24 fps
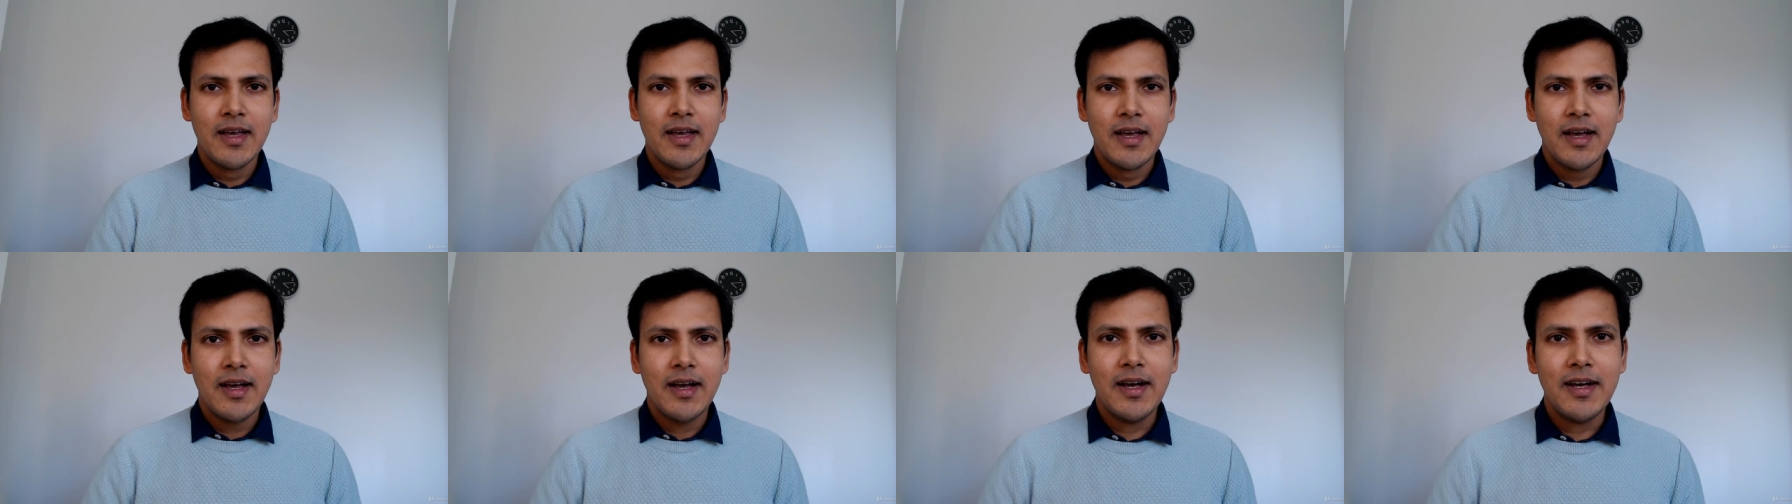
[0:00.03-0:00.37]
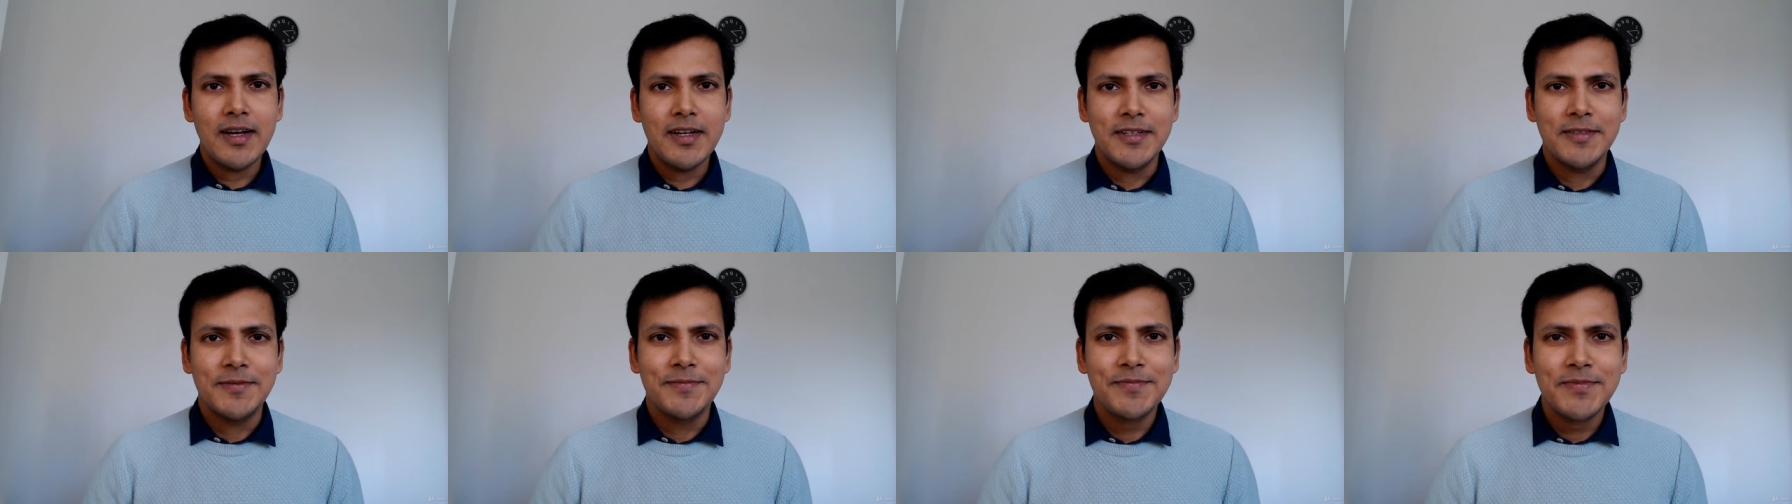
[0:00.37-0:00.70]

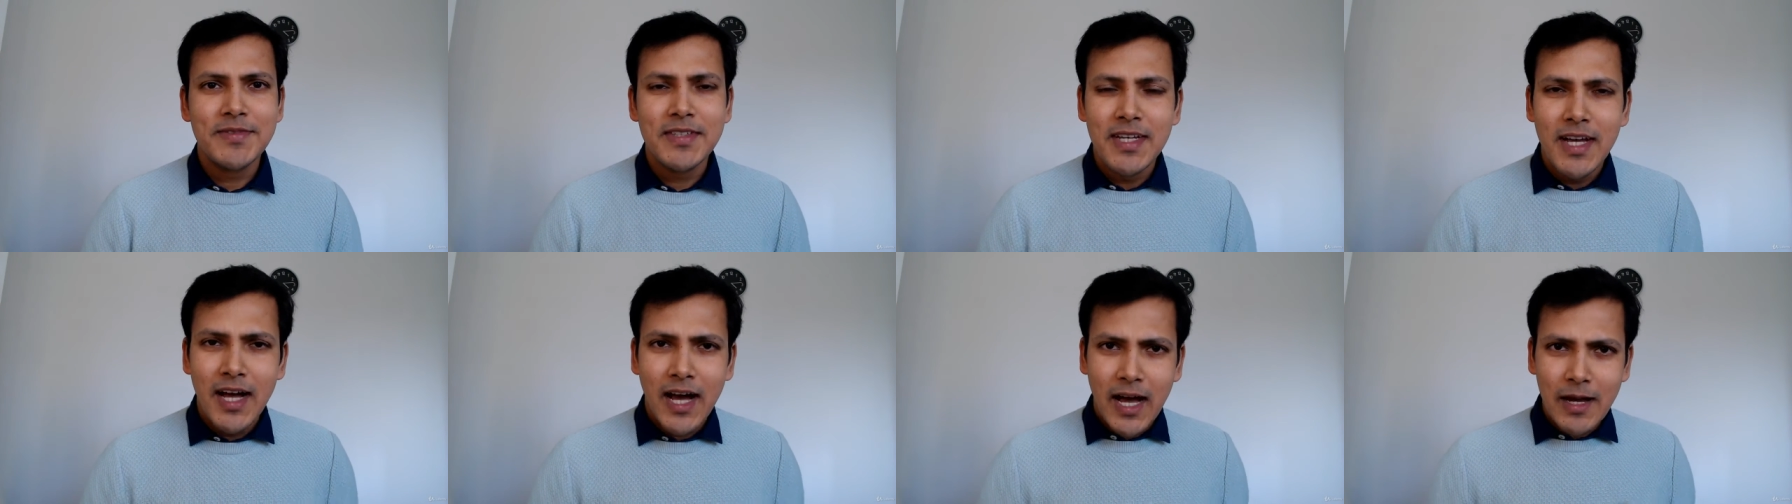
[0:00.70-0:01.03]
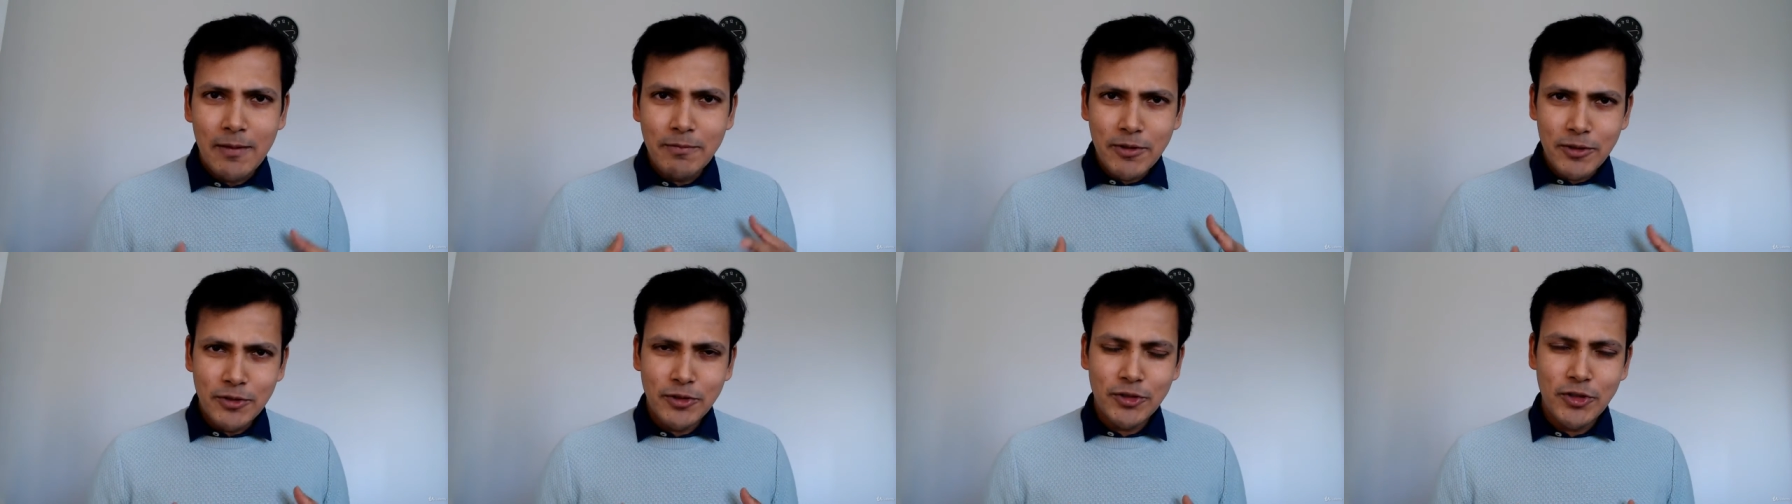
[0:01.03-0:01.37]
Hi, I'm
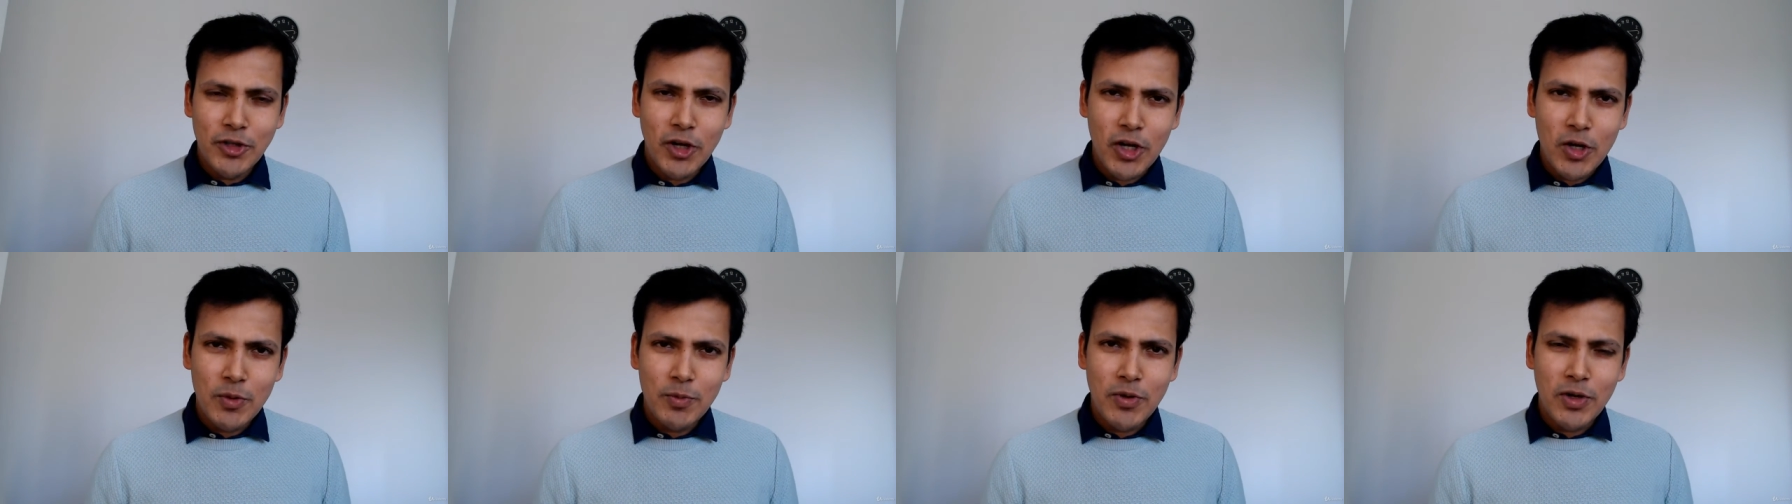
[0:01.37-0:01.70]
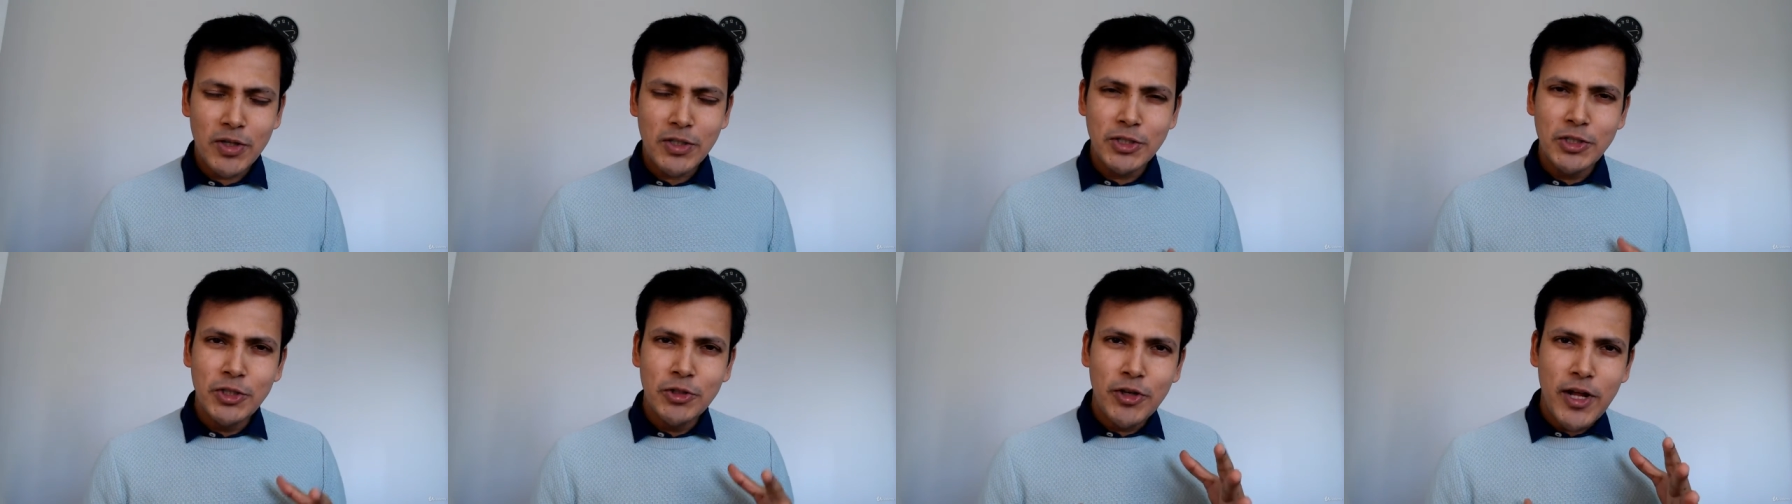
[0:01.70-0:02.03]
going to talk
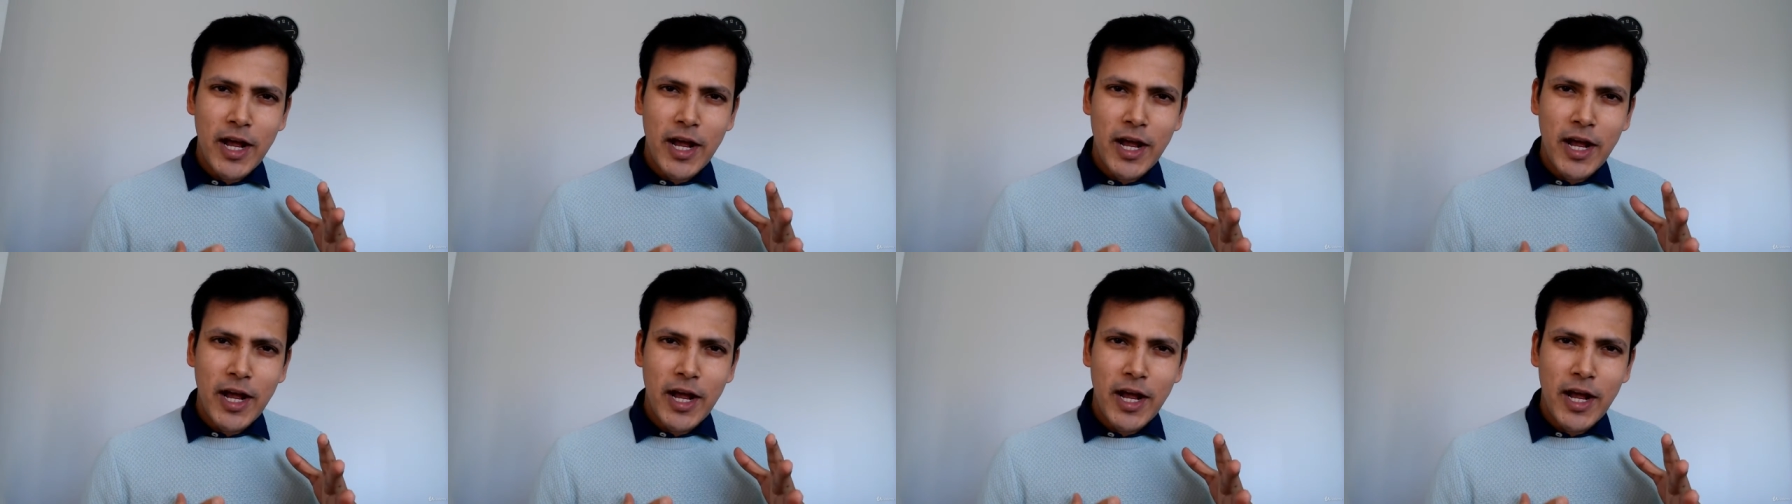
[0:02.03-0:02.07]
about your